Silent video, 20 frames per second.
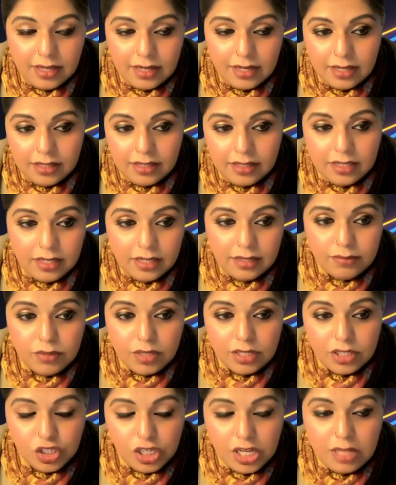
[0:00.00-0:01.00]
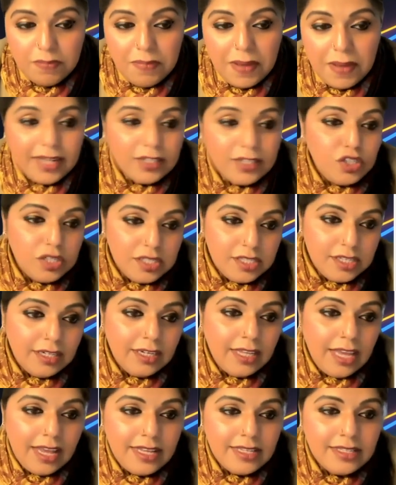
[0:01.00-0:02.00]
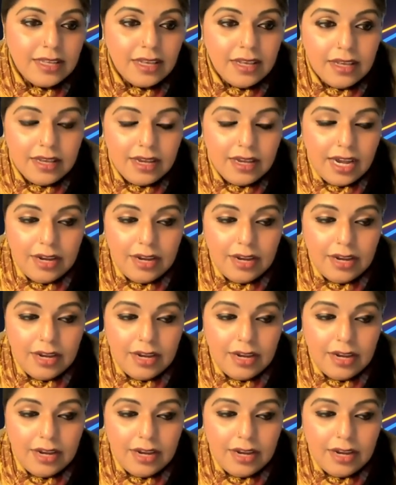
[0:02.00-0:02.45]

this the sheath back just in case